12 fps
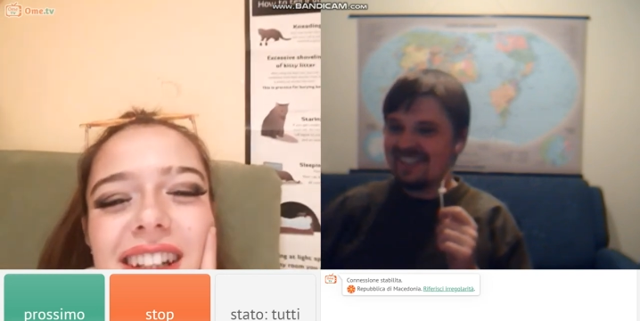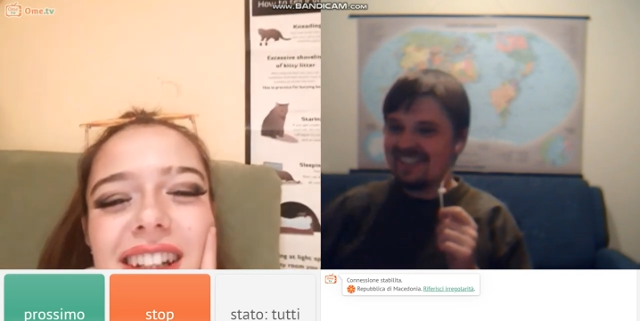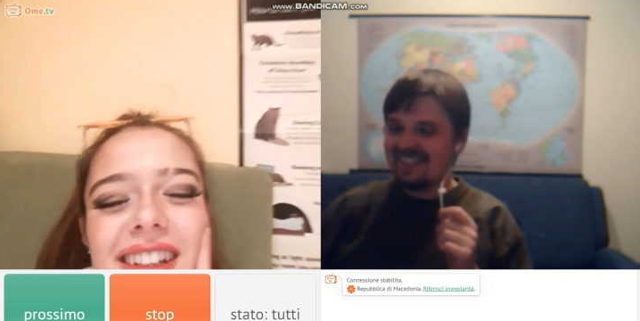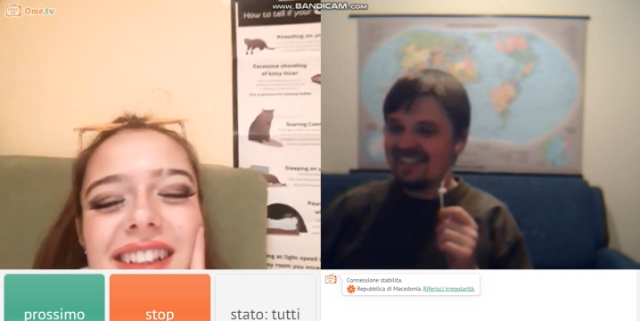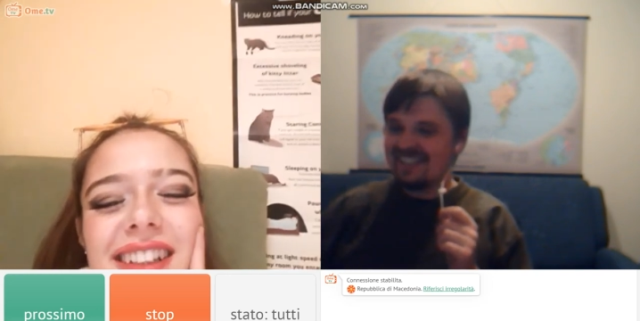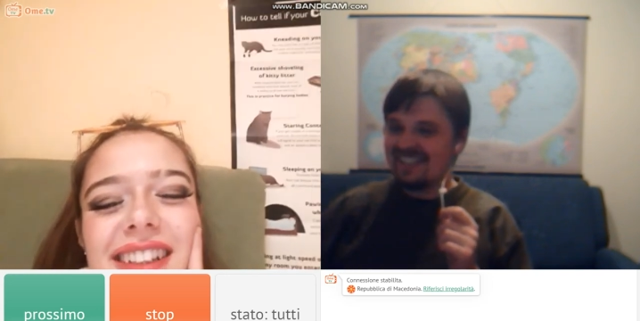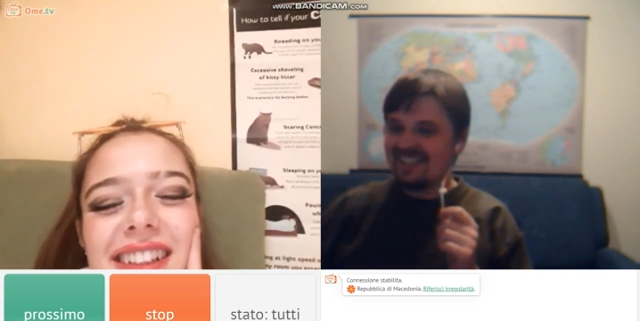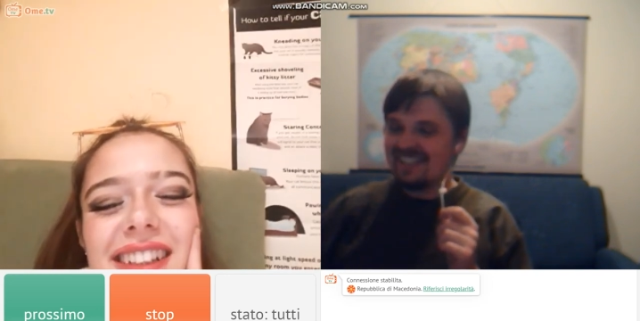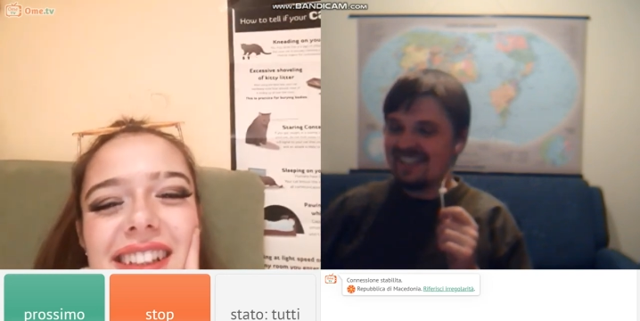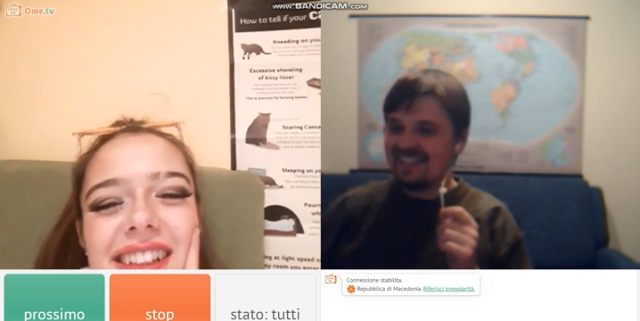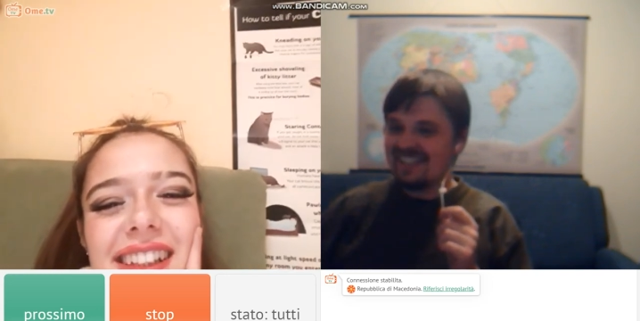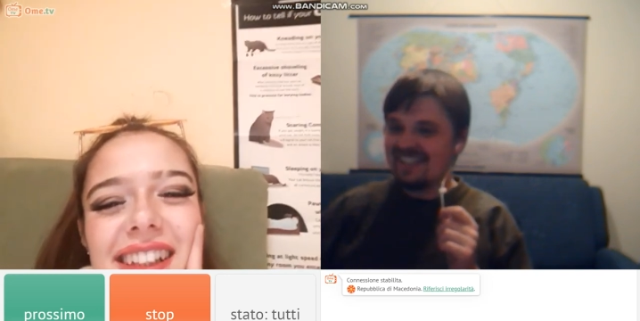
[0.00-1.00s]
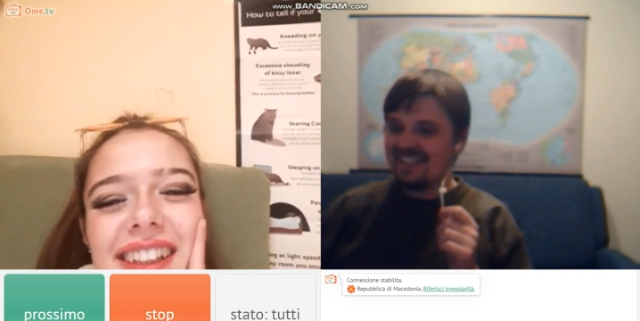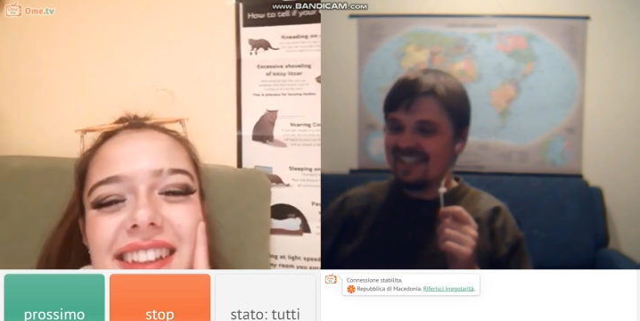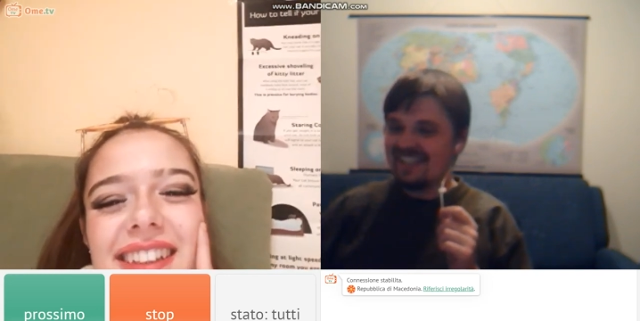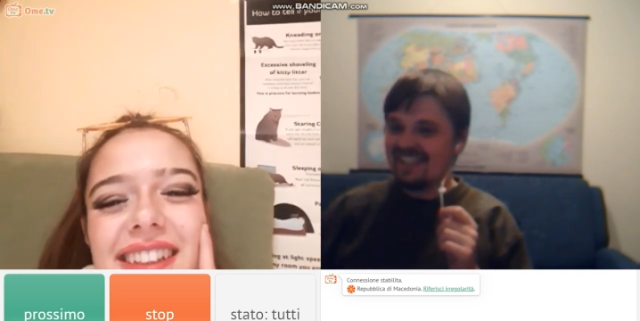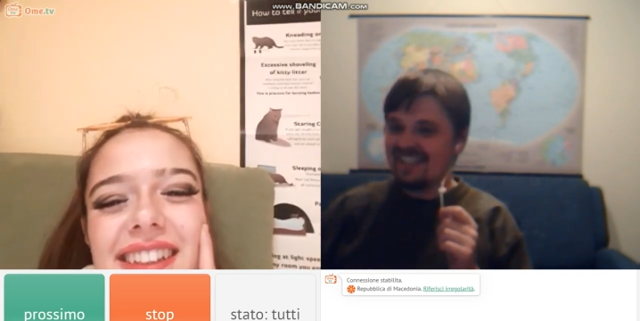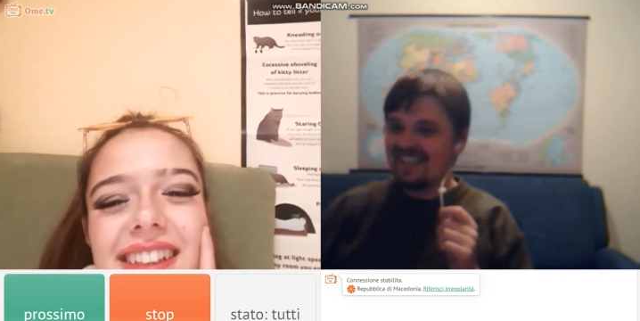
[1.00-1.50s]

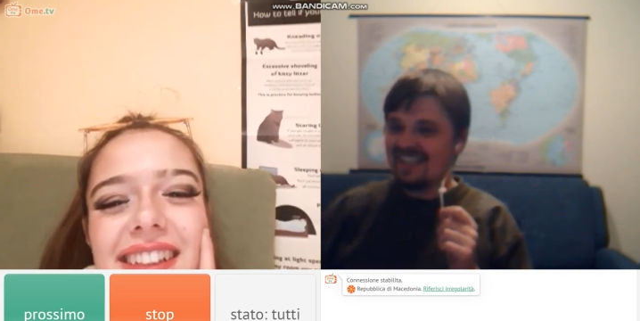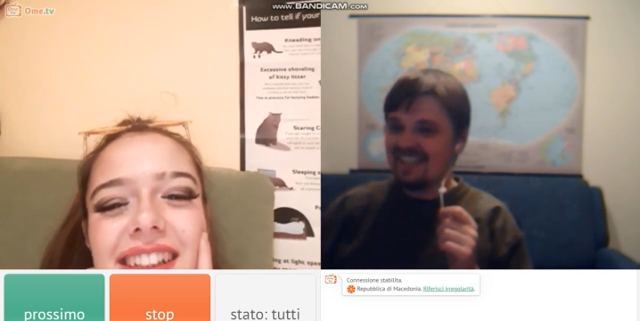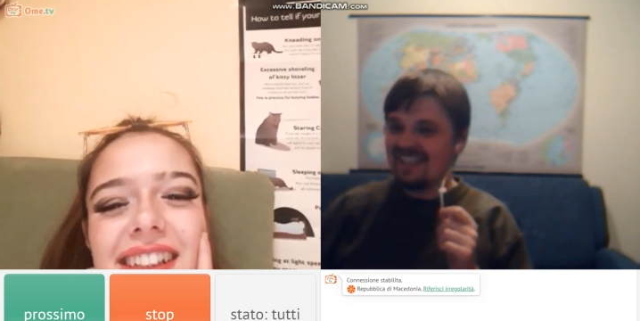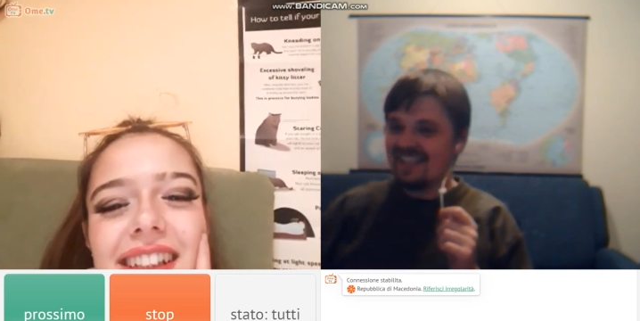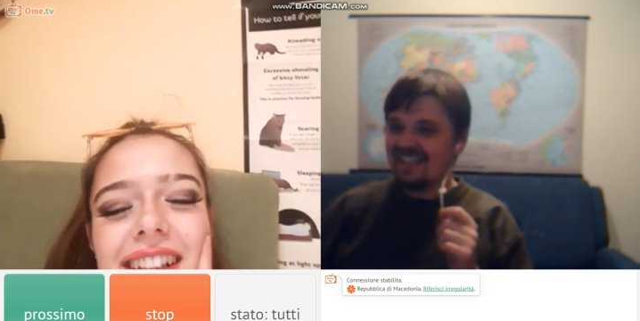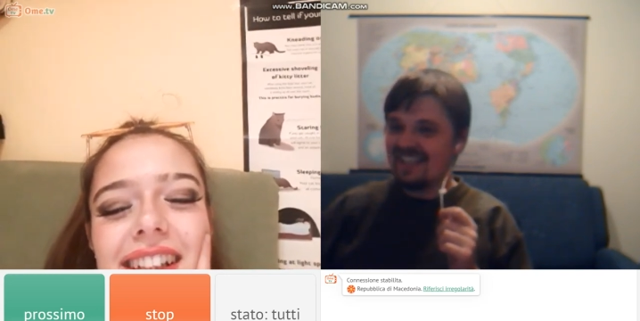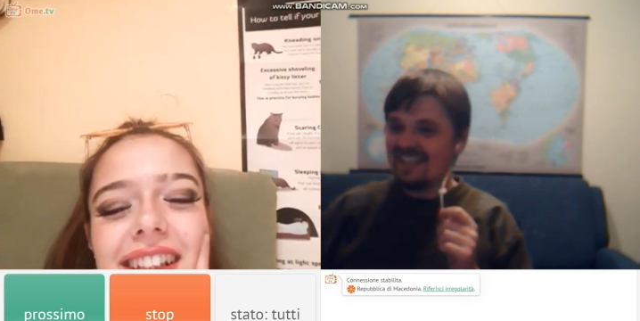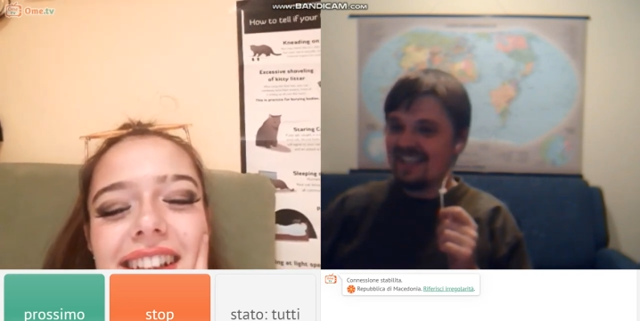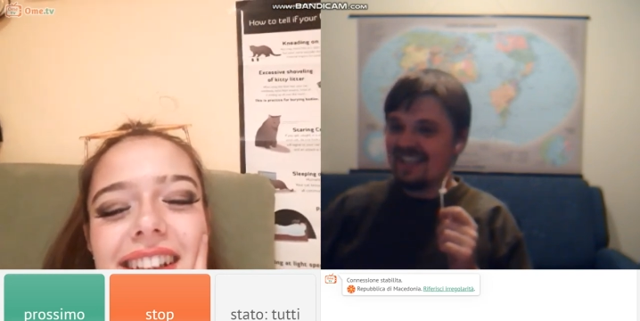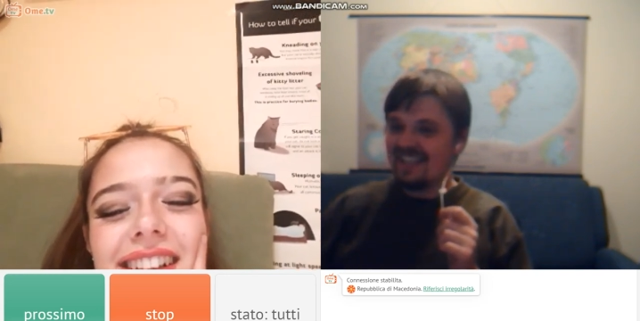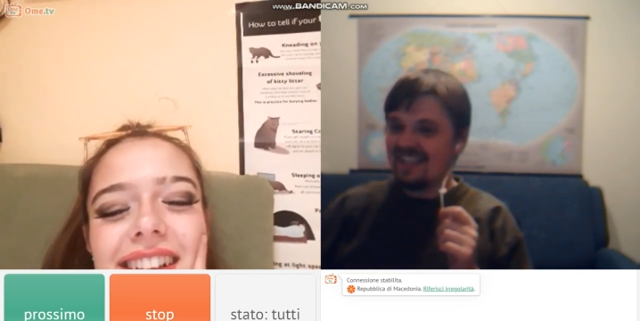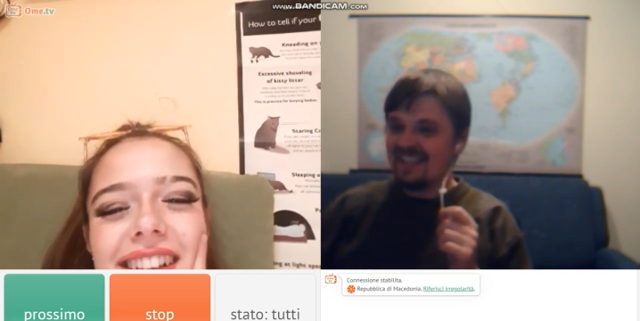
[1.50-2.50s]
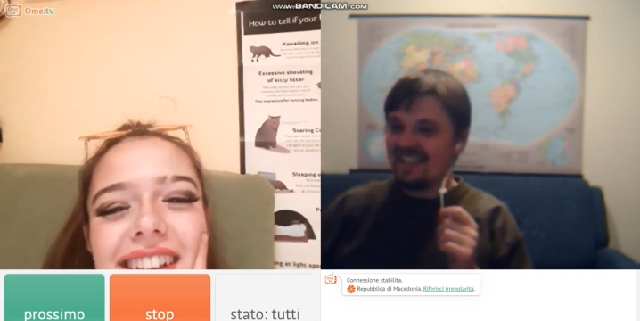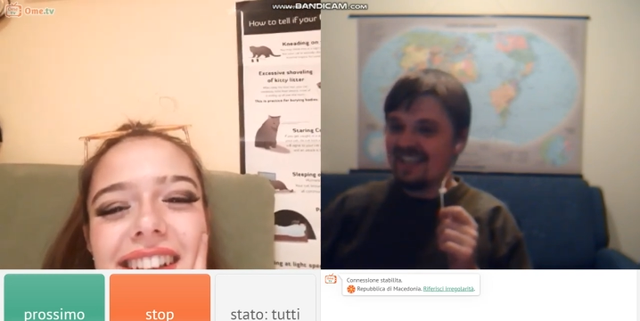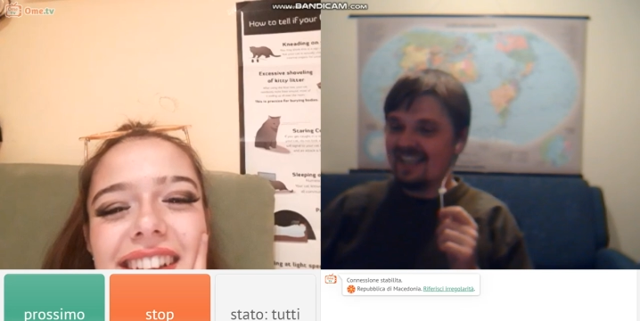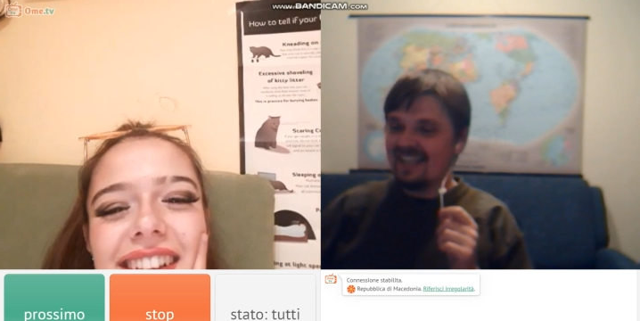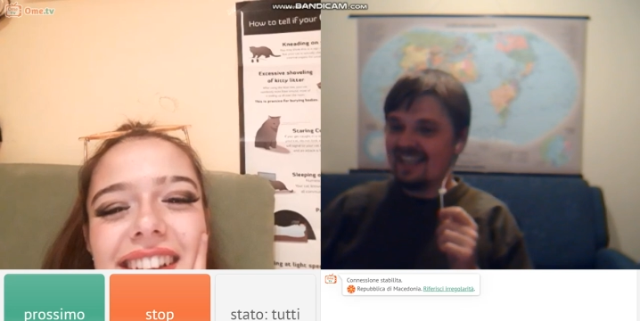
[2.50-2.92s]
[no speech]